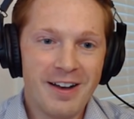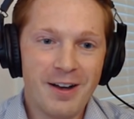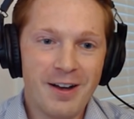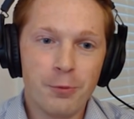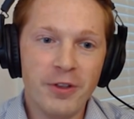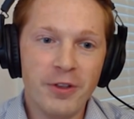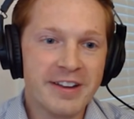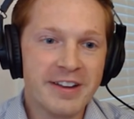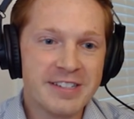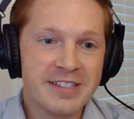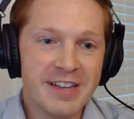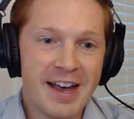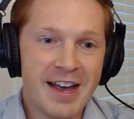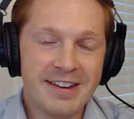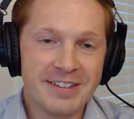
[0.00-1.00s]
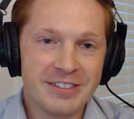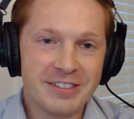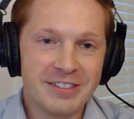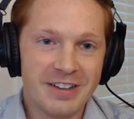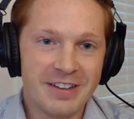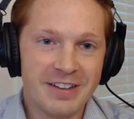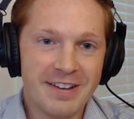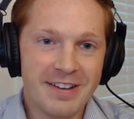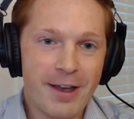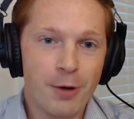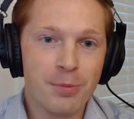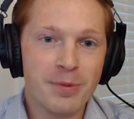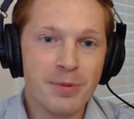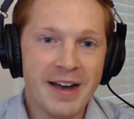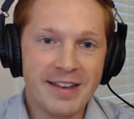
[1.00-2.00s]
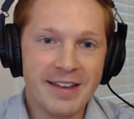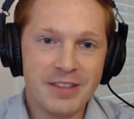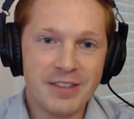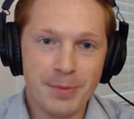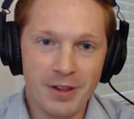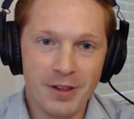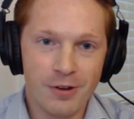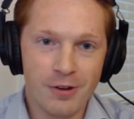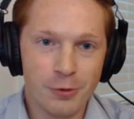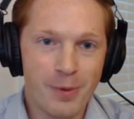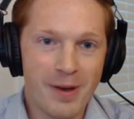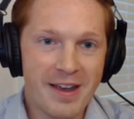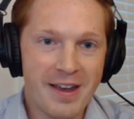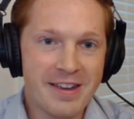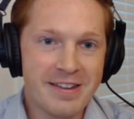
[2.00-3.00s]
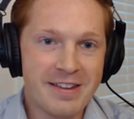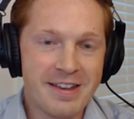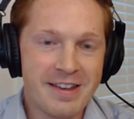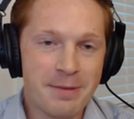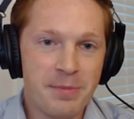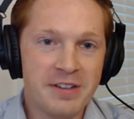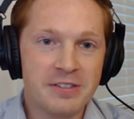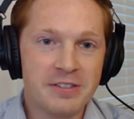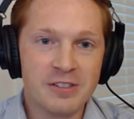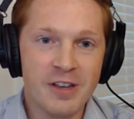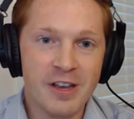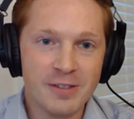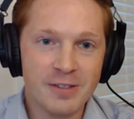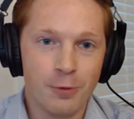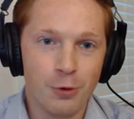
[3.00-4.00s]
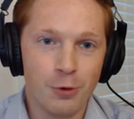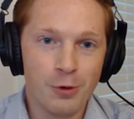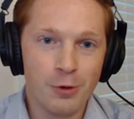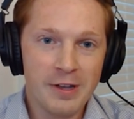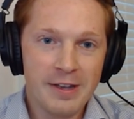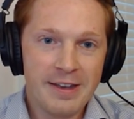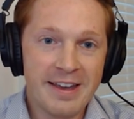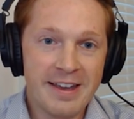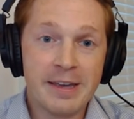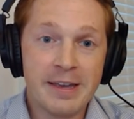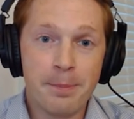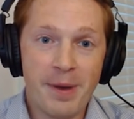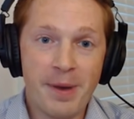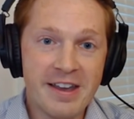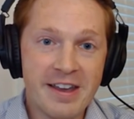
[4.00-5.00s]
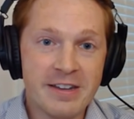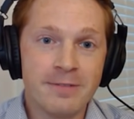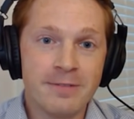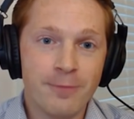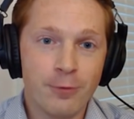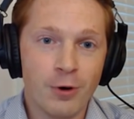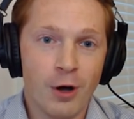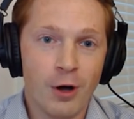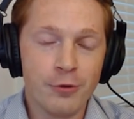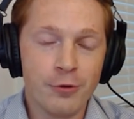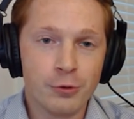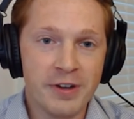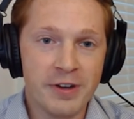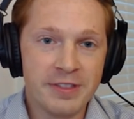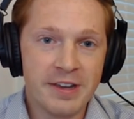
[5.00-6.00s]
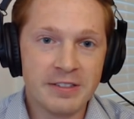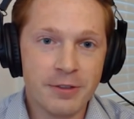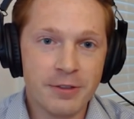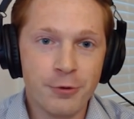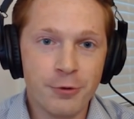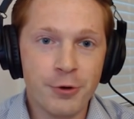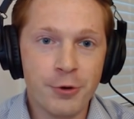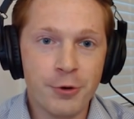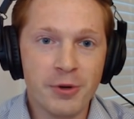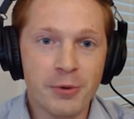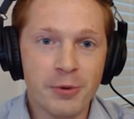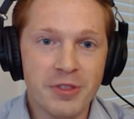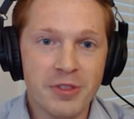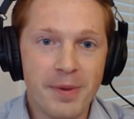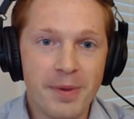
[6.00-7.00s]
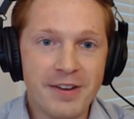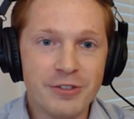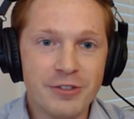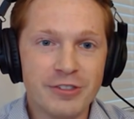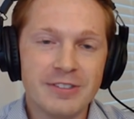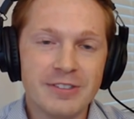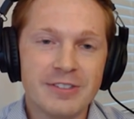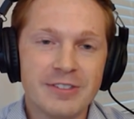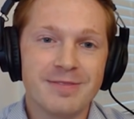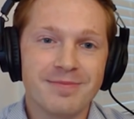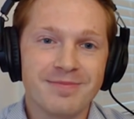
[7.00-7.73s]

uh, really exciting to help guide them along the way and be successful and get paid for all those great things that they're doing with the patients.